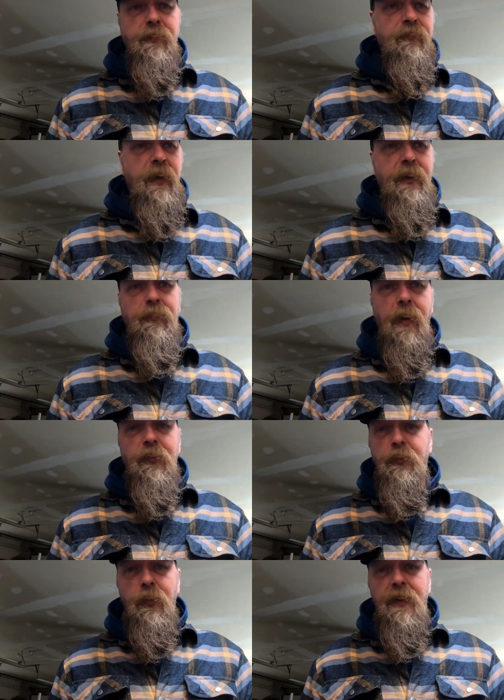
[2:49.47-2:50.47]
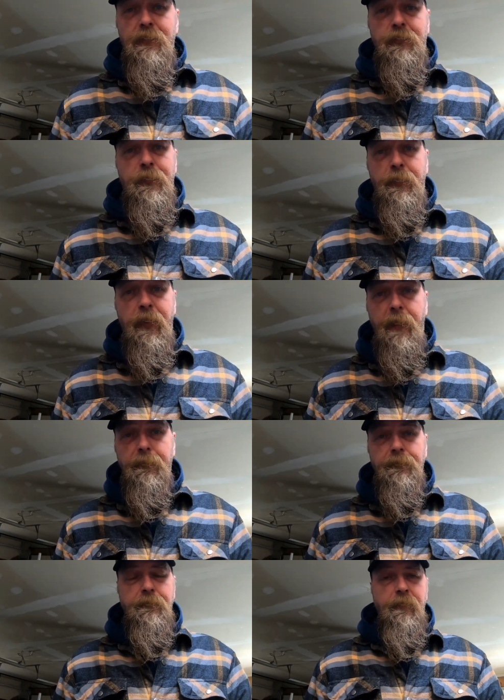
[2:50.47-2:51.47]
You in fact probably do have a severe
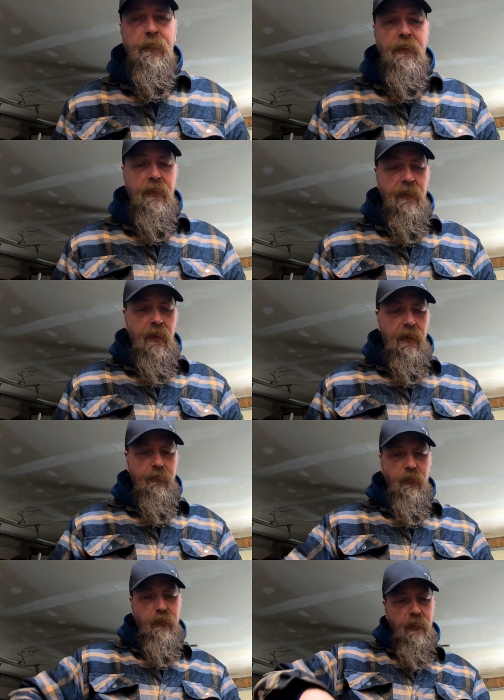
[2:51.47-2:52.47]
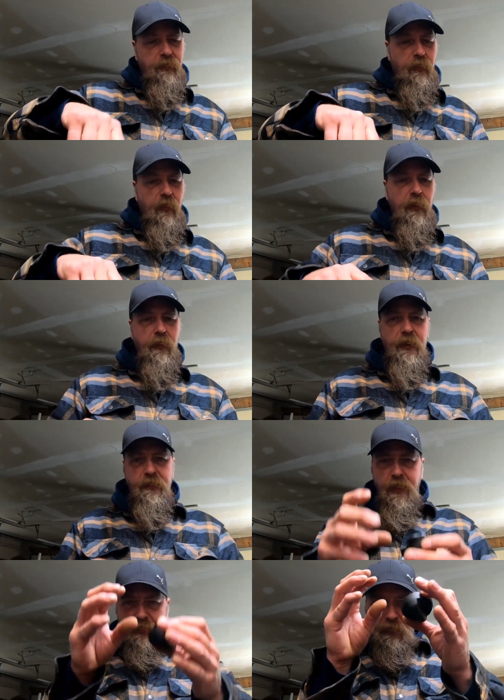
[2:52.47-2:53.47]
problem. If you dump your oil and
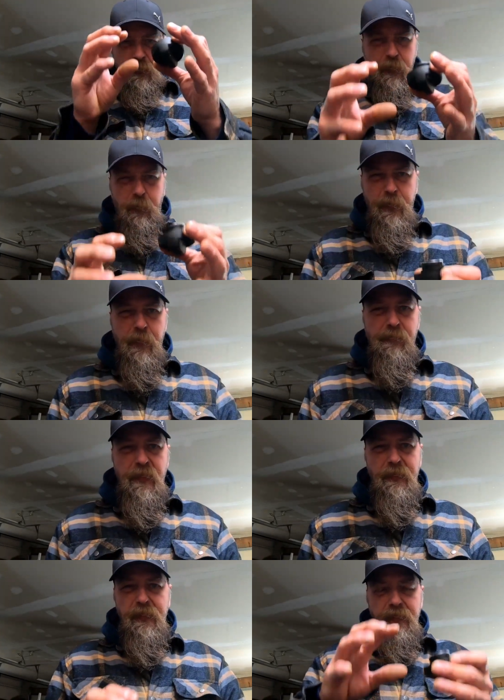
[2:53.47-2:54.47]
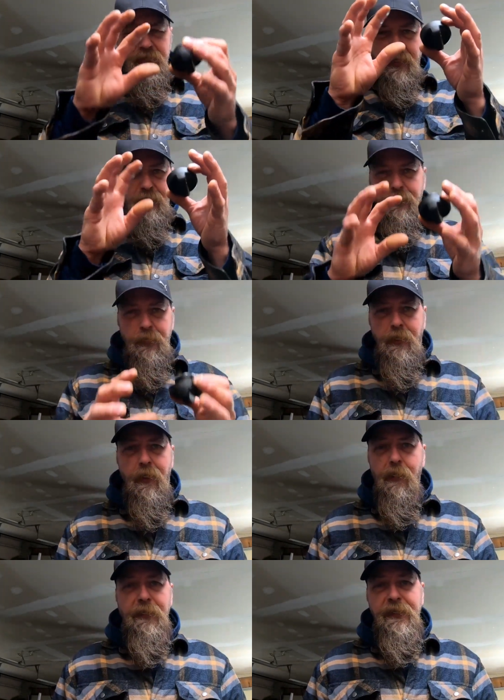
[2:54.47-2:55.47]
it doesn't look real milky, it doesn't look
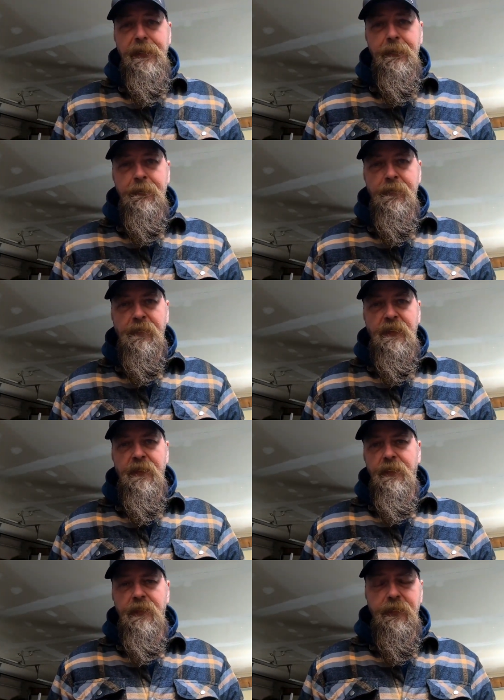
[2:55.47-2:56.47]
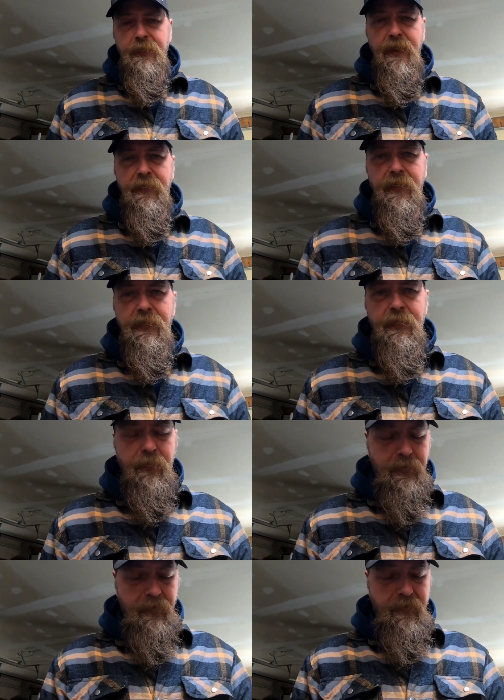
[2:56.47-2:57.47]
caramely, then you don't have anything to
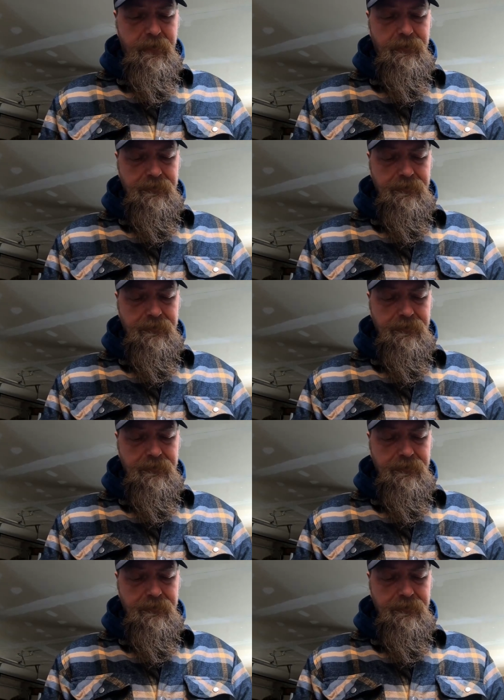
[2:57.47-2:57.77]
worry about.